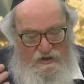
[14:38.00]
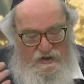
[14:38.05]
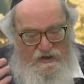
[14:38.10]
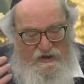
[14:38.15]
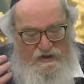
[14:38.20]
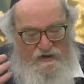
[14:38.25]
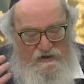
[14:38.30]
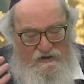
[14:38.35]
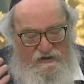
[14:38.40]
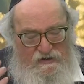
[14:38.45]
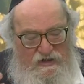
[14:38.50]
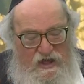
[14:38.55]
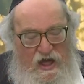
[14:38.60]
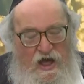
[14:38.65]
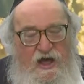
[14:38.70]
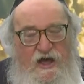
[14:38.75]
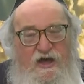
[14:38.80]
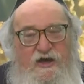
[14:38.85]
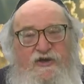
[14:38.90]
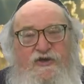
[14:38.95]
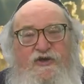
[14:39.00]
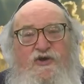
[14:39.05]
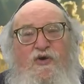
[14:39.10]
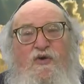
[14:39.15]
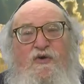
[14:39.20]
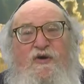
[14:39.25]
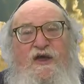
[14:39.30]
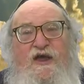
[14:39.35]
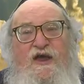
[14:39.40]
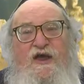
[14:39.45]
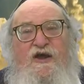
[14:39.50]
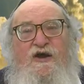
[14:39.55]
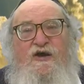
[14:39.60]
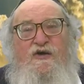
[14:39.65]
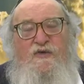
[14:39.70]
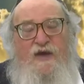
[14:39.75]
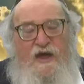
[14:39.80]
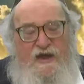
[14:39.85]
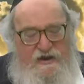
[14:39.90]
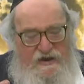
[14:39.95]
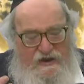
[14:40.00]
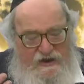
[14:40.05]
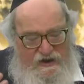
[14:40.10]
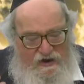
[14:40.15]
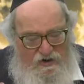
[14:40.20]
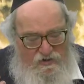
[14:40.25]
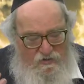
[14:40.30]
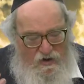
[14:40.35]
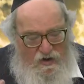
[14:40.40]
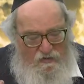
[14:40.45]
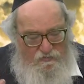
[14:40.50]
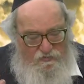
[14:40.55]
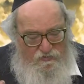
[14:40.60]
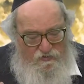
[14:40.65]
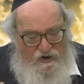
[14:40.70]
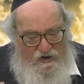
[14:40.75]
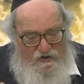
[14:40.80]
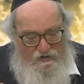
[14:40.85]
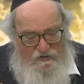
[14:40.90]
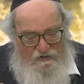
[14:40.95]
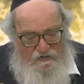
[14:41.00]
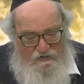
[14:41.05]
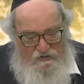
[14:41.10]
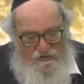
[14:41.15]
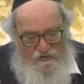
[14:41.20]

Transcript: Incline your ear and hear our prayer.